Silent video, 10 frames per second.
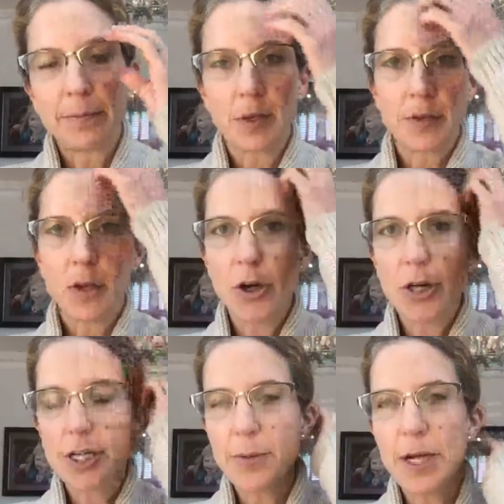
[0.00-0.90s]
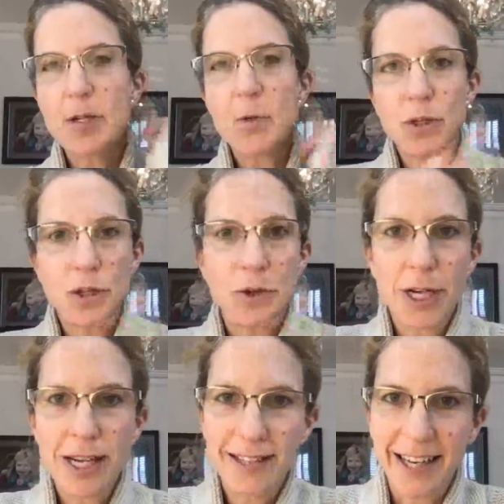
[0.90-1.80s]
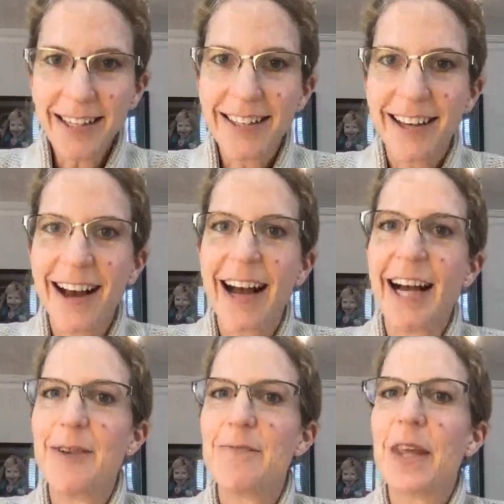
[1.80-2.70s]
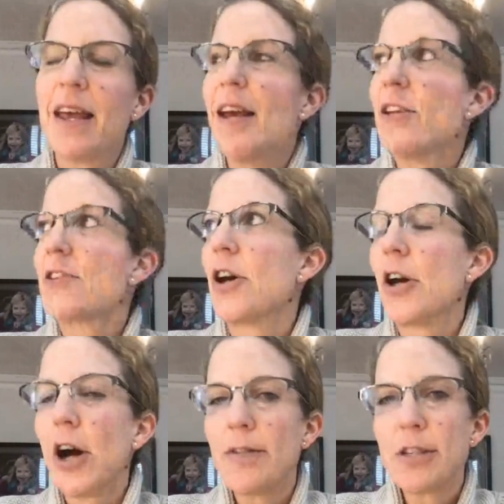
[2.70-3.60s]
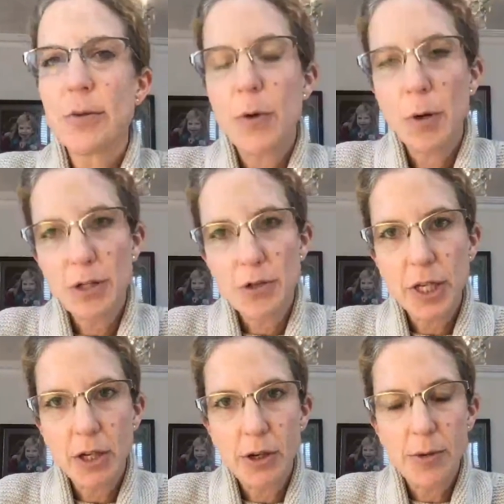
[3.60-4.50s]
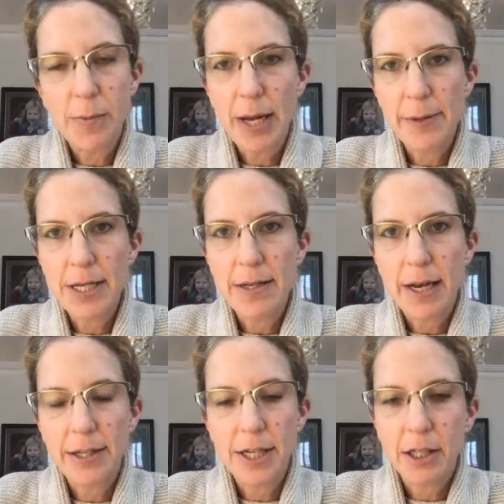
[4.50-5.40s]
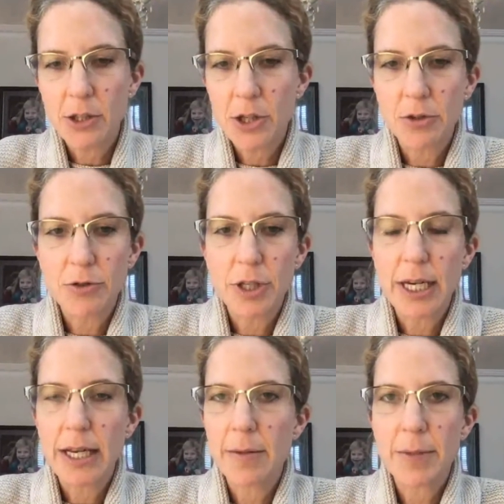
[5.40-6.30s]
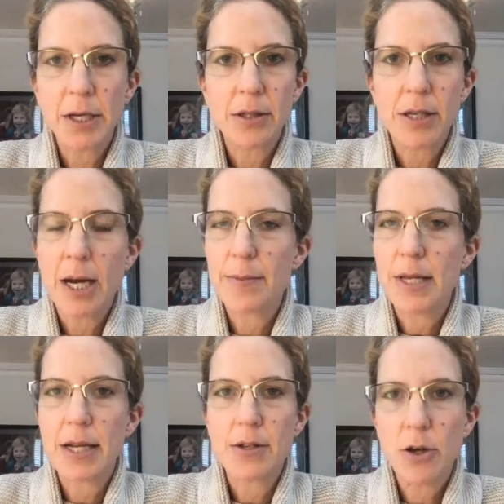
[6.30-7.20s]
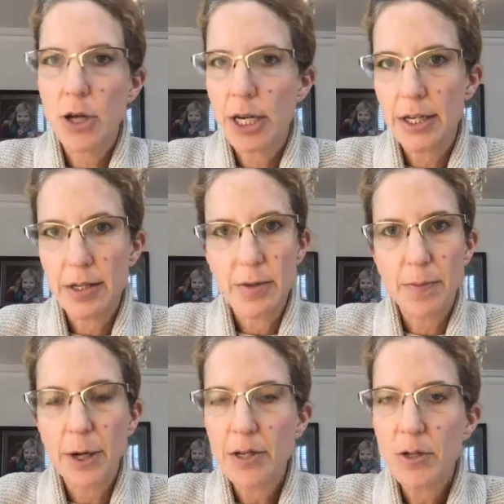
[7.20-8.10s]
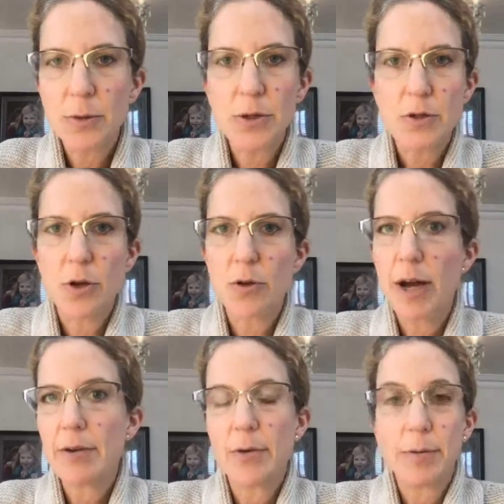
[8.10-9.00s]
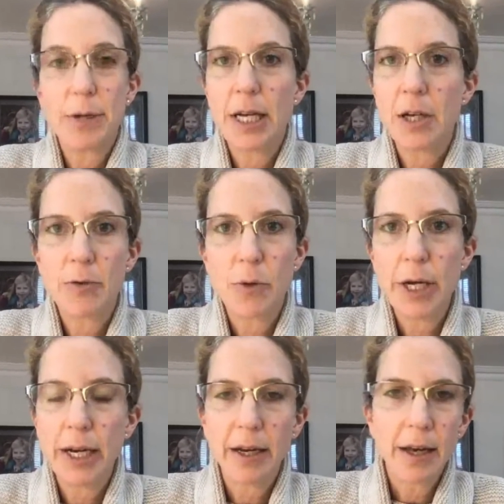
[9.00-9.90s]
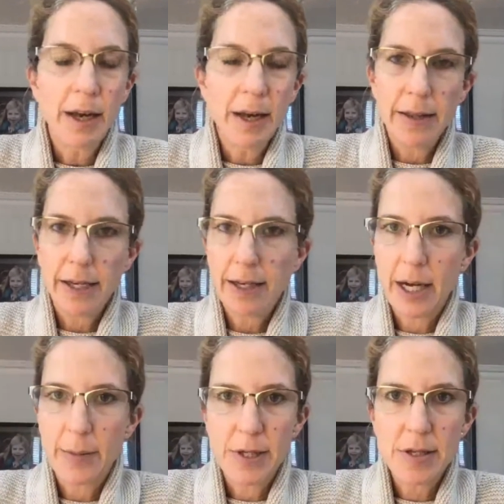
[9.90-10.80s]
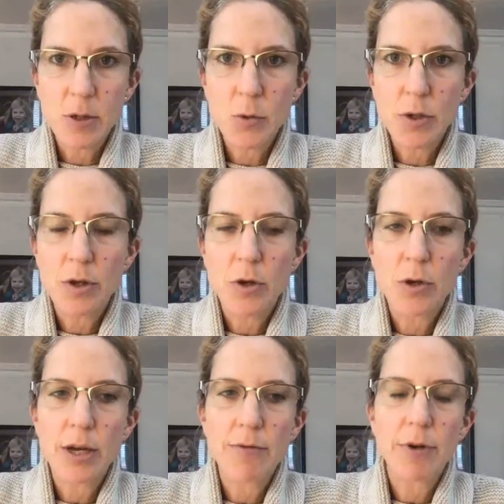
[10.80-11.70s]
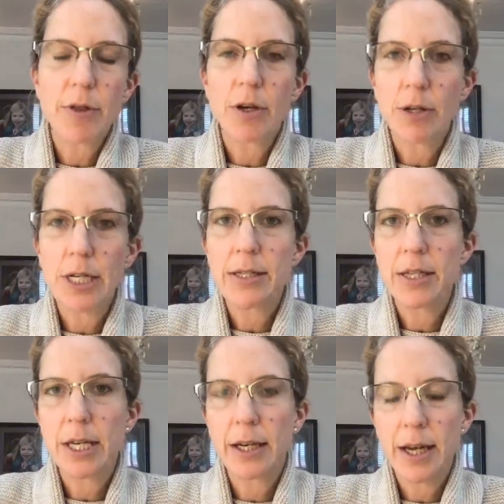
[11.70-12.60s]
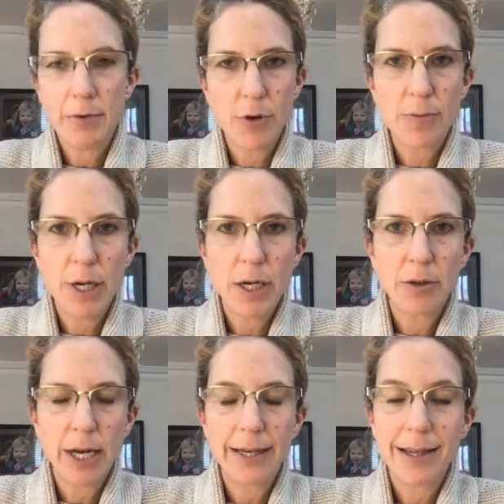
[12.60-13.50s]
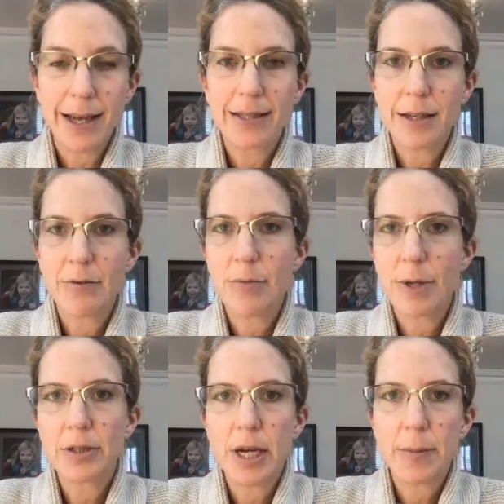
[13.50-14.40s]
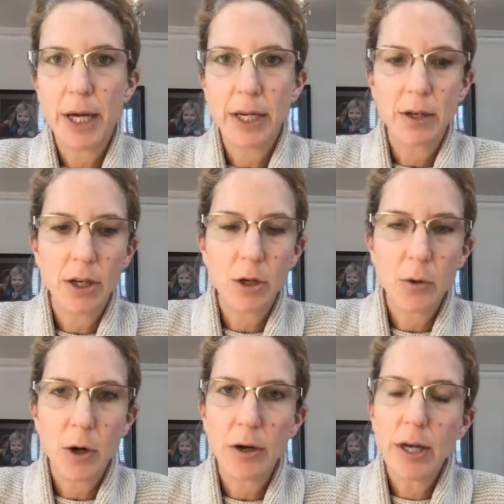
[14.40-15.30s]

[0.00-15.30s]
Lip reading: so it depends what you're eating. So obviously we want to include babies and young children in the meal times as early as possible. So right from the beginning of weaning, they can come and sit with you, even if they're not eating every meal at every meal time like you are.